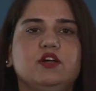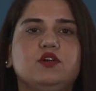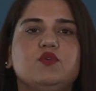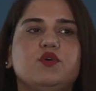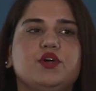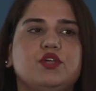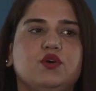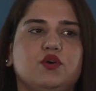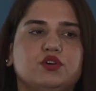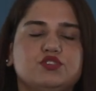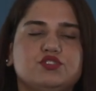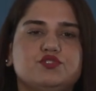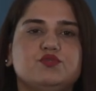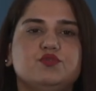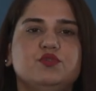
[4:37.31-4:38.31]
going
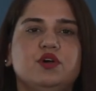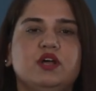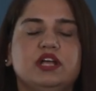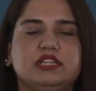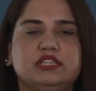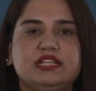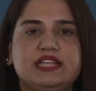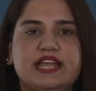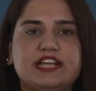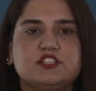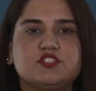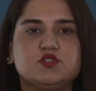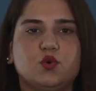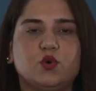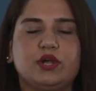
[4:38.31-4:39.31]
on to the
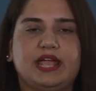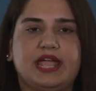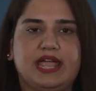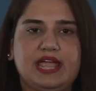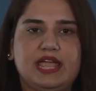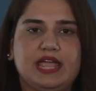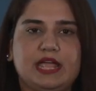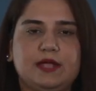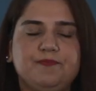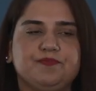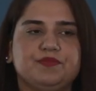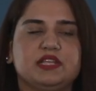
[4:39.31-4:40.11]
next node A